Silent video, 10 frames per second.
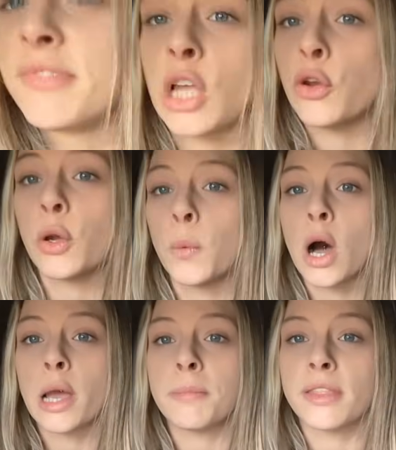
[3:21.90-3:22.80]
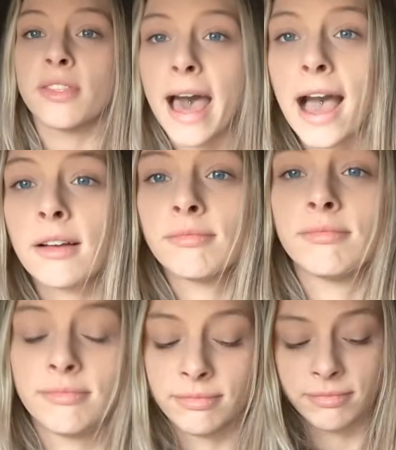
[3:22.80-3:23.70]
don't know why, but that
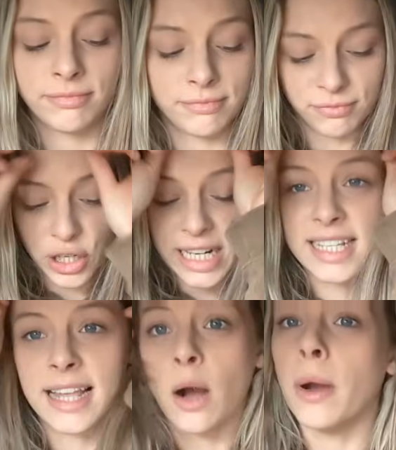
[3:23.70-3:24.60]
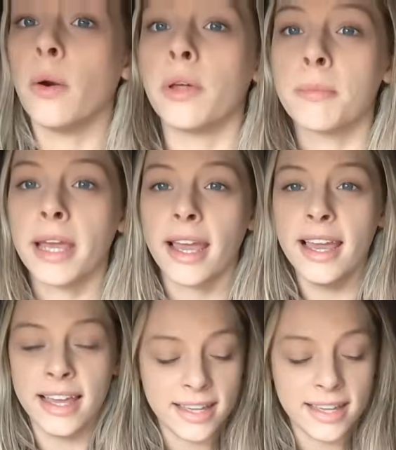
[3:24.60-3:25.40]
really sat well with me.